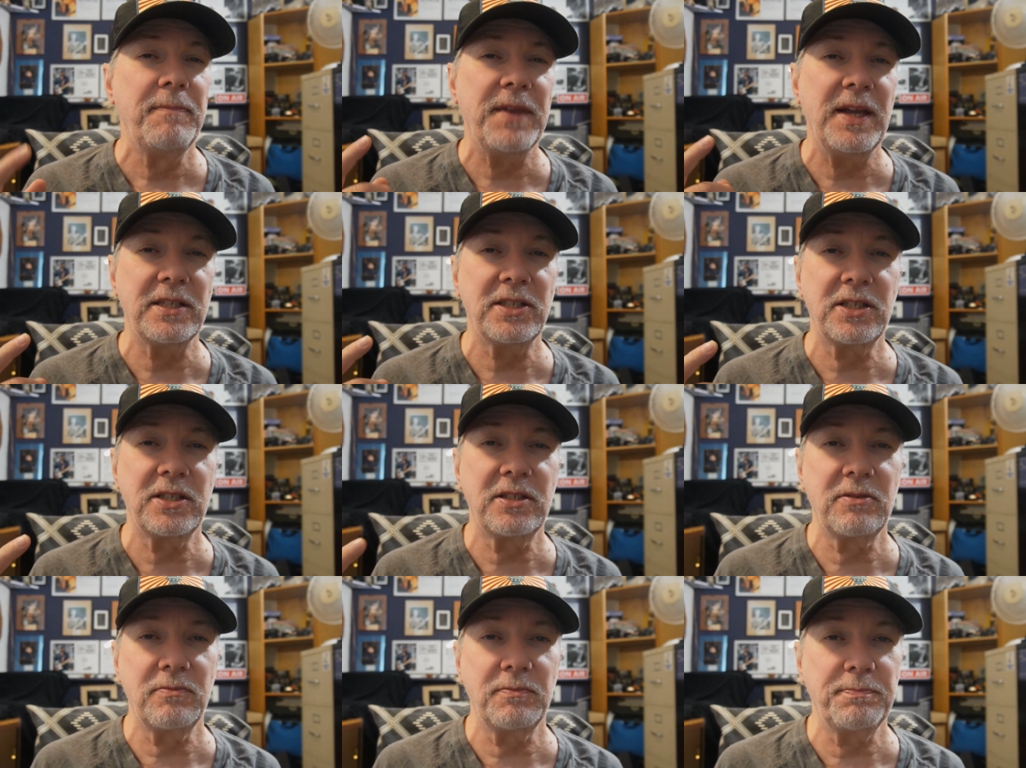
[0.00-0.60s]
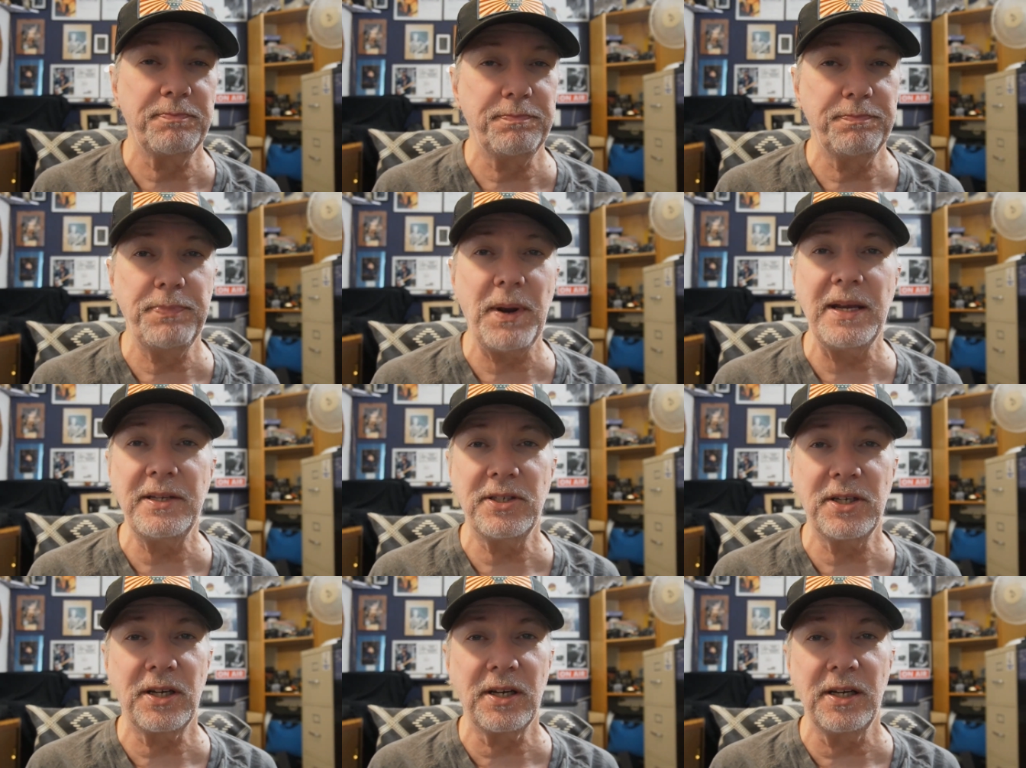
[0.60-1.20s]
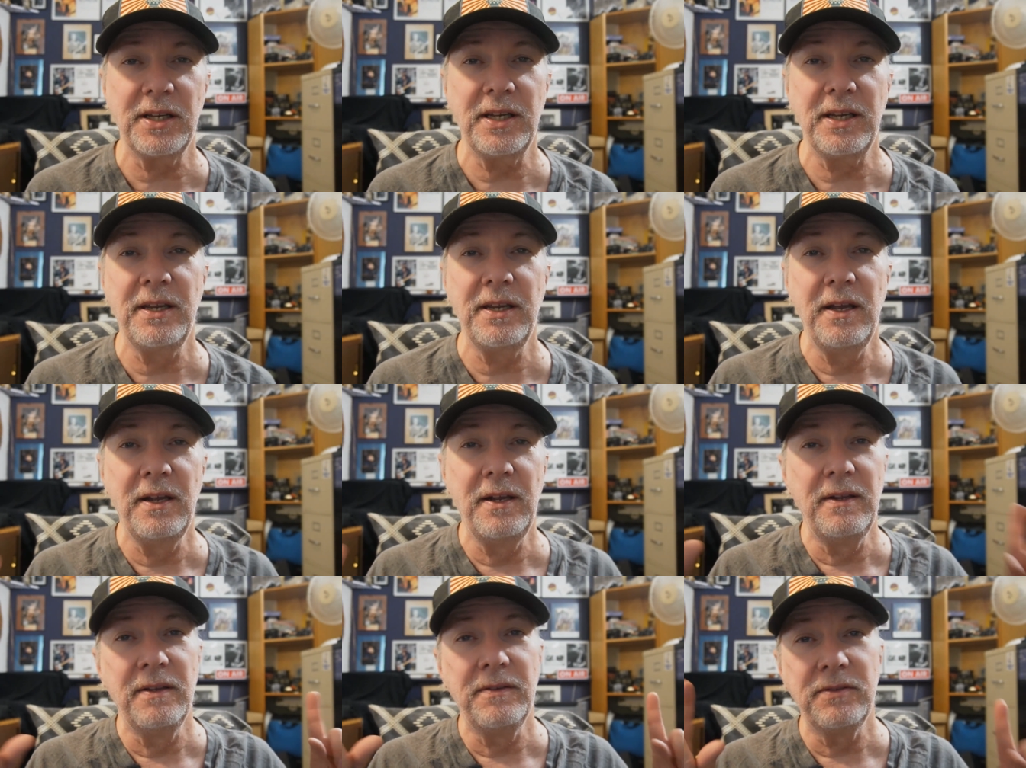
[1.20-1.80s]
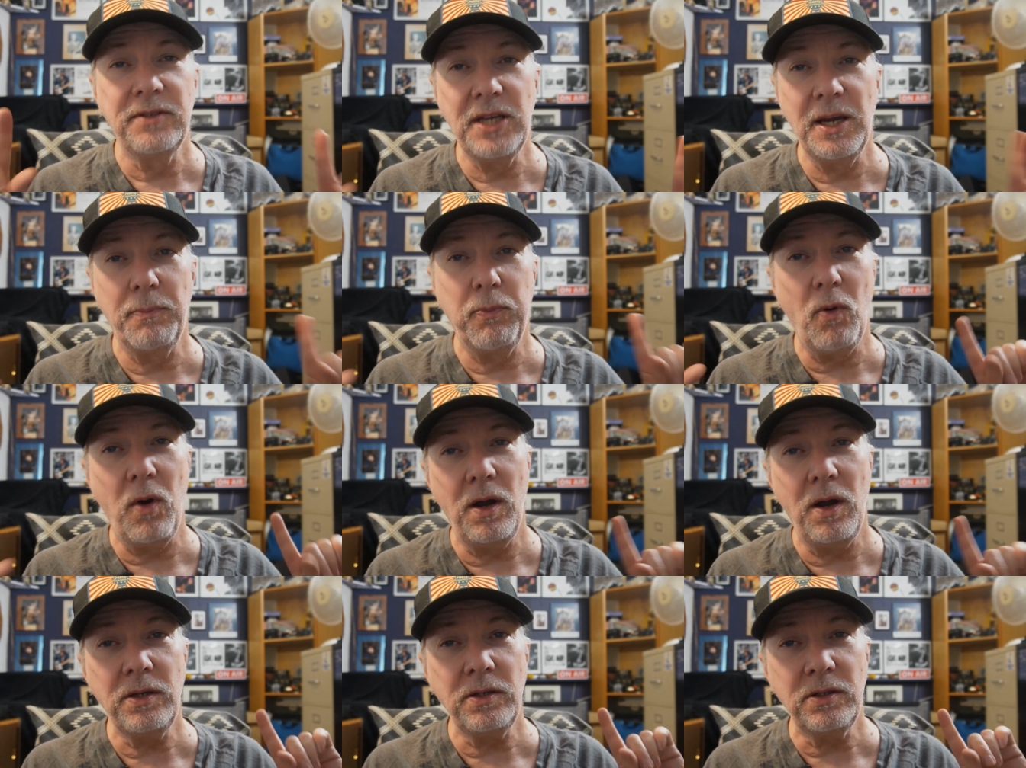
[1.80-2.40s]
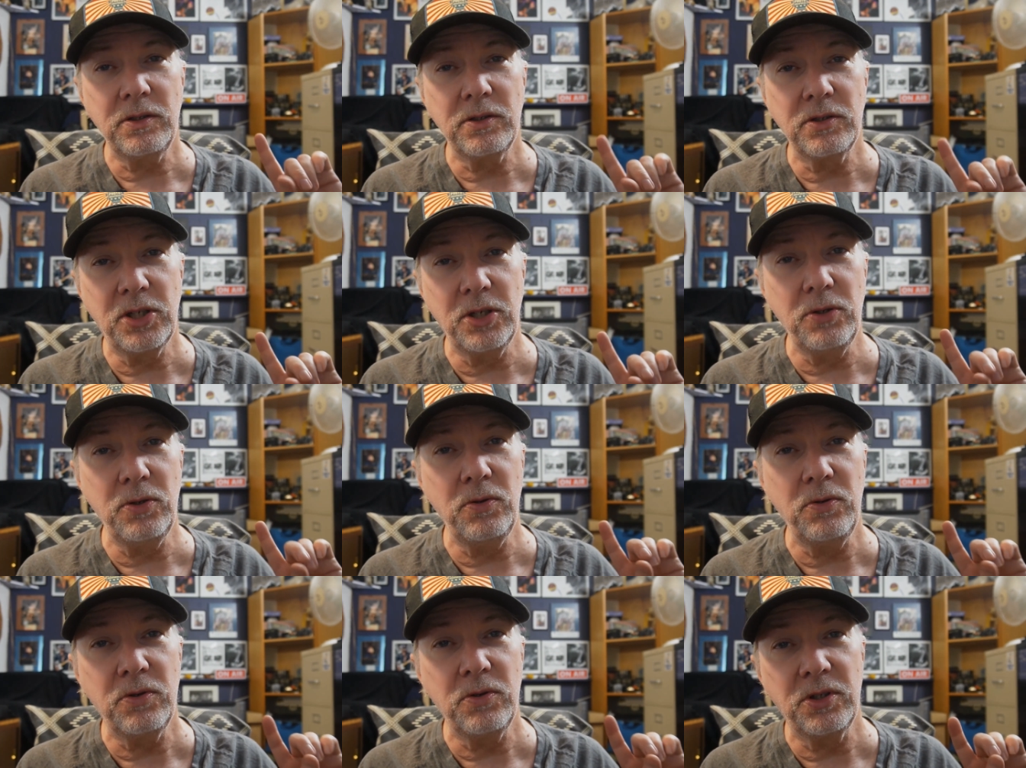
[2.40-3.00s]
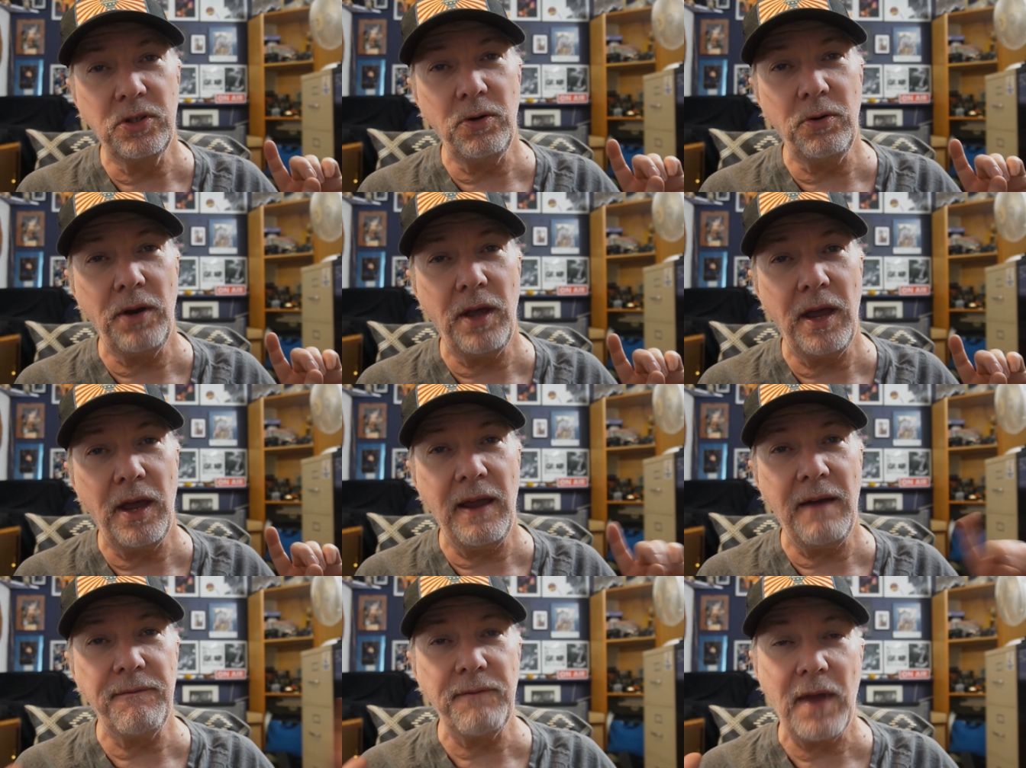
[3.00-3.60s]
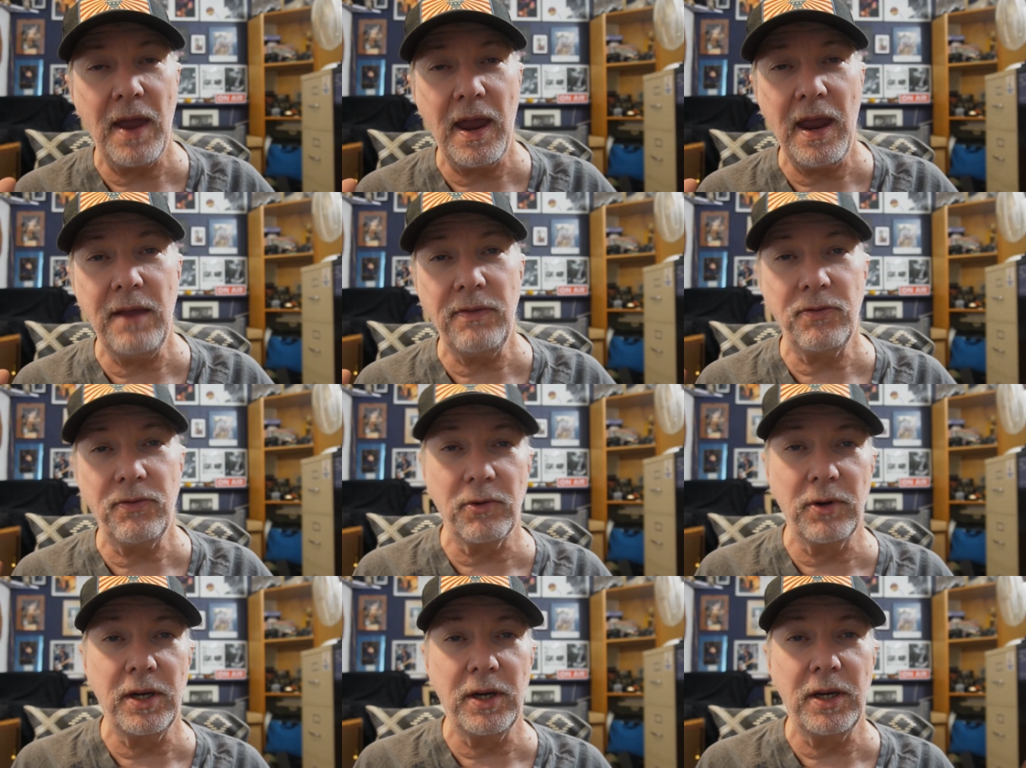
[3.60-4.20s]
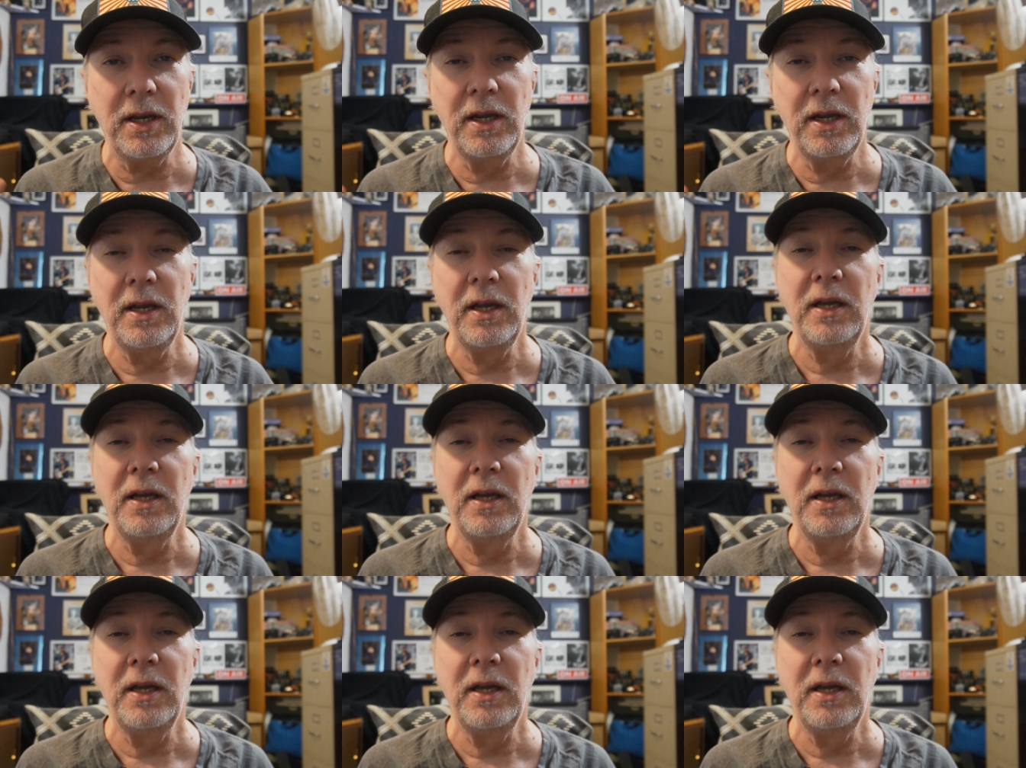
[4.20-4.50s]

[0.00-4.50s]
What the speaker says: That's basically tip 1, 2, 2.5, and 3